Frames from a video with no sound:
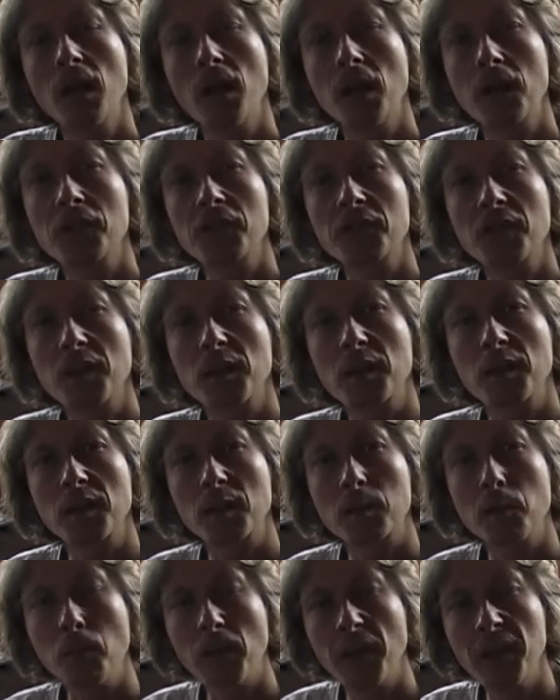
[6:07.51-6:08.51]
I've
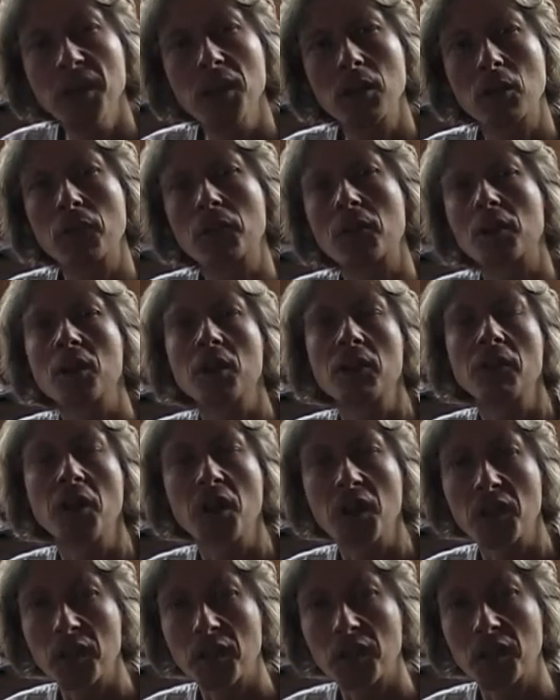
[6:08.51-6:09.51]
tested many of the
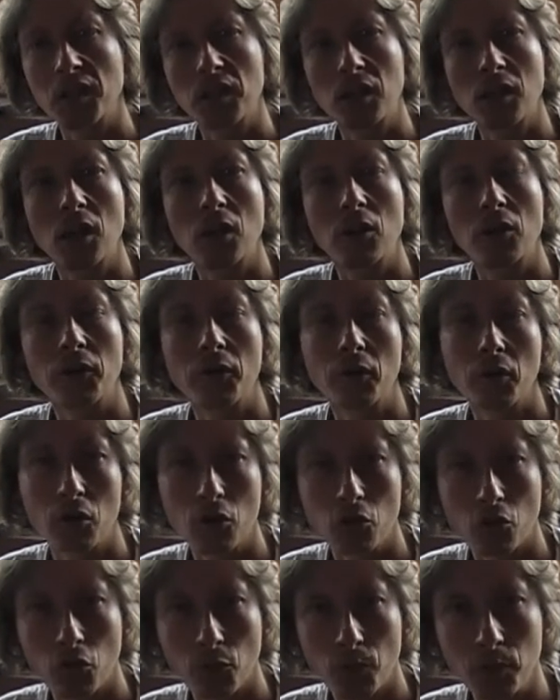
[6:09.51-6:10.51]
devices that are on the
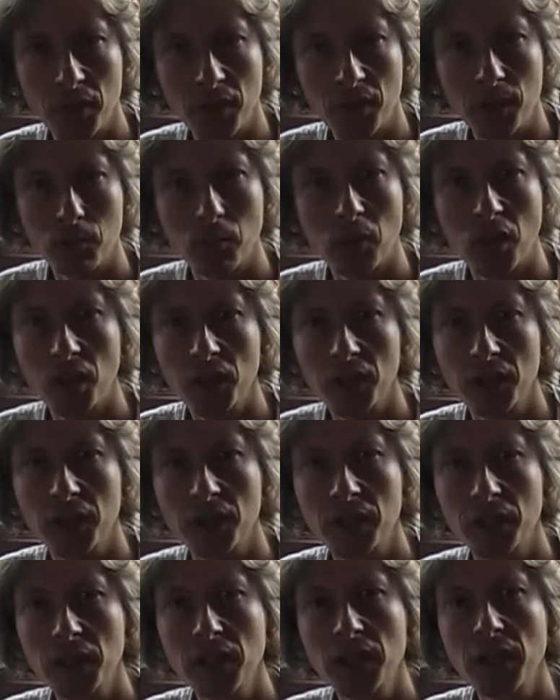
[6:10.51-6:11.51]
European
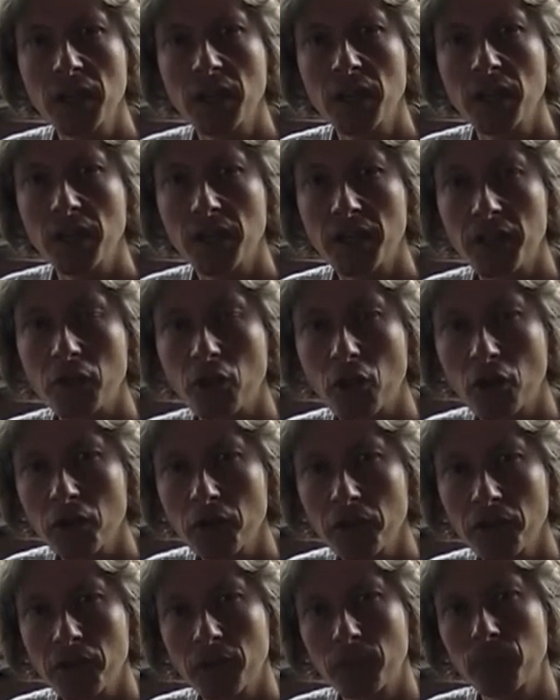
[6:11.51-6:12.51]
market, and none
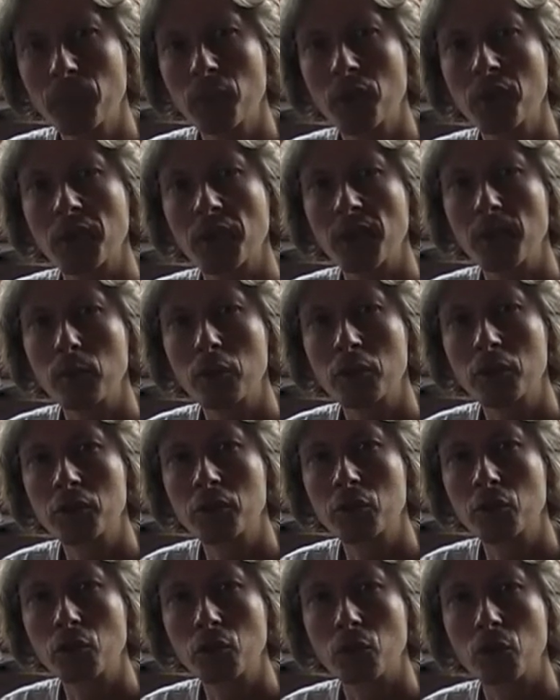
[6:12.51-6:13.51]
of them was able
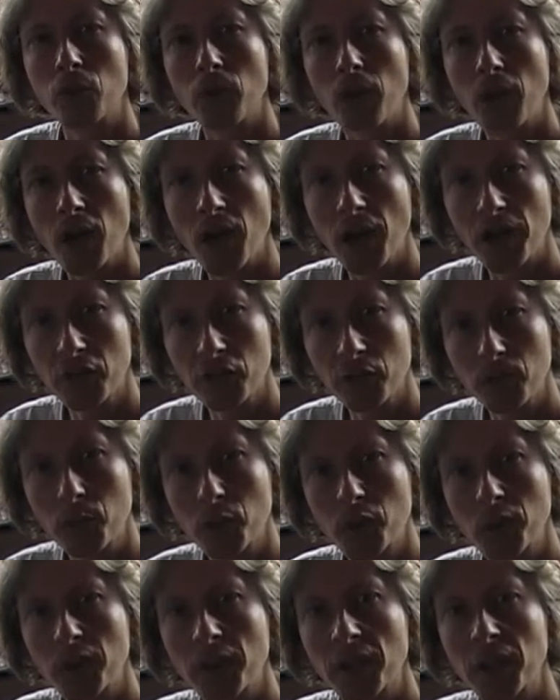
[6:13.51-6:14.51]
to
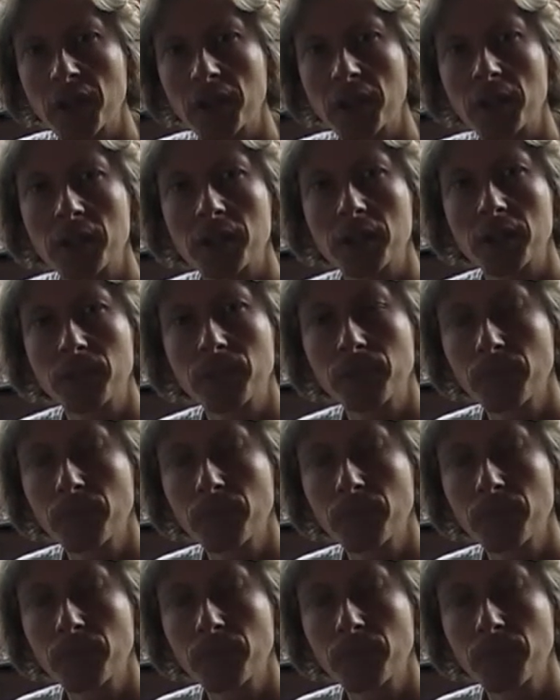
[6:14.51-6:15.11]
100%